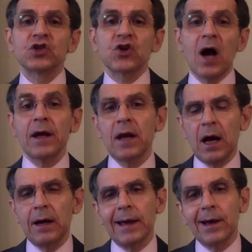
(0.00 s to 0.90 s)

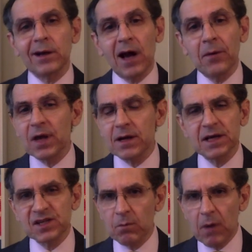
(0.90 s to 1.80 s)
China
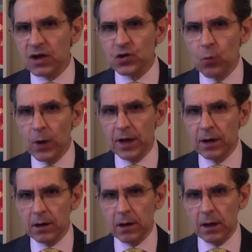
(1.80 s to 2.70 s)
economically is much
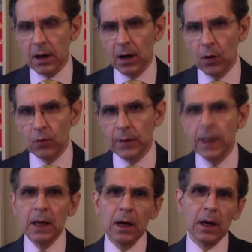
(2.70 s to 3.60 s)
weaker alone,
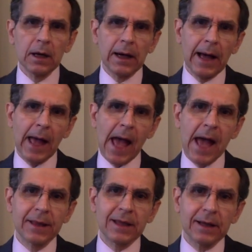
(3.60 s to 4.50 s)
uh,
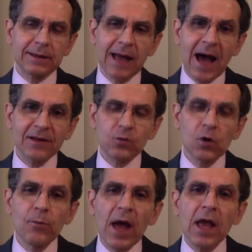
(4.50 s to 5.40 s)
and that
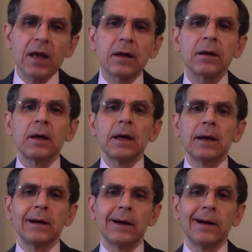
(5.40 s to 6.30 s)
will make
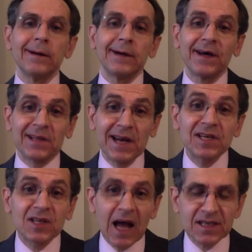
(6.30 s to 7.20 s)
uh, at
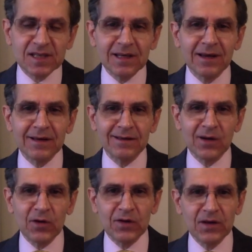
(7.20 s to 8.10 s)
least that's the,
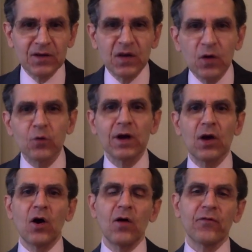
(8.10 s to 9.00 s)
the, the
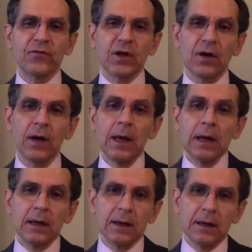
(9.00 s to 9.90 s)
theory of the
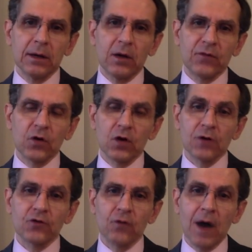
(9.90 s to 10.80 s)
uh, of
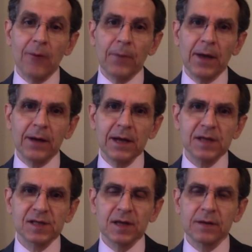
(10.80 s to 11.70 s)
Donald Trump and
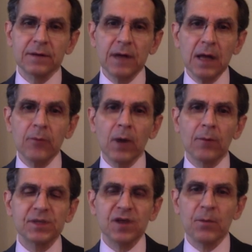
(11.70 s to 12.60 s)
his uh, team, uh,
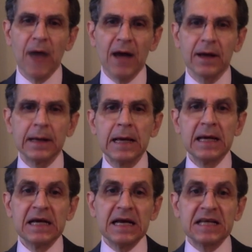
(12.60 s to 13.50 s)
Mr. Bannon,
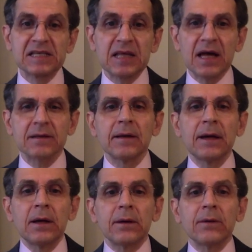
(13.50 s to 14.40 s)
is that
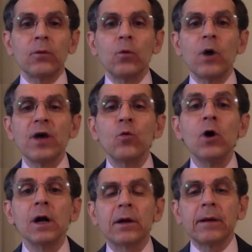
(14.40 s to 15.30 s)
we
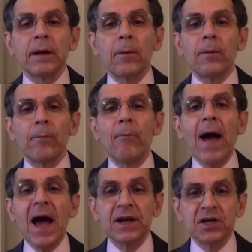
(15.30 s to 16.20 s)
would
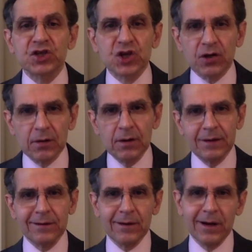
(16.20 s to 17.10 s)
manage
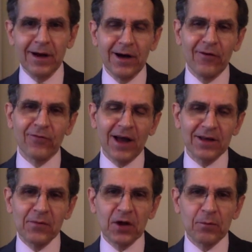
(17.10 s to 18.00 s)
uh,
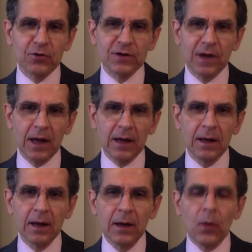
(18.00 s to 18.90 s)
Vladimir
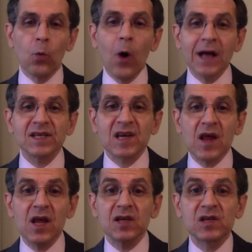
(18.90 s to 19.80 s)
Putin once
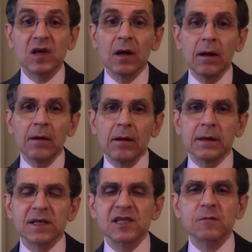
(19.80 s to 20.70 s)
he is
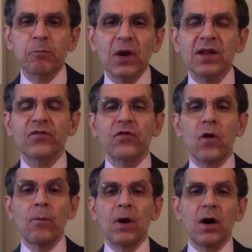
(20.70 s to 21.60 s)
split
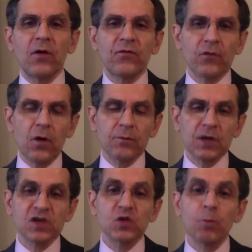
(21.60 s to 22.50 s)
from from
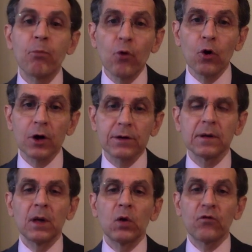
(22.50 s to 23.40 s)
the
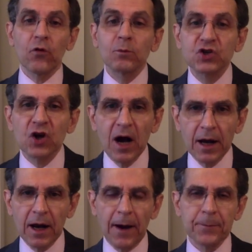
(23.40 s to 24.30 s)
support from
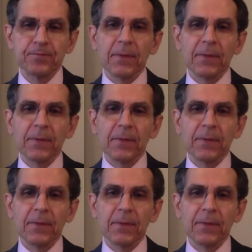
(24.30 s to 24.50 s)
China.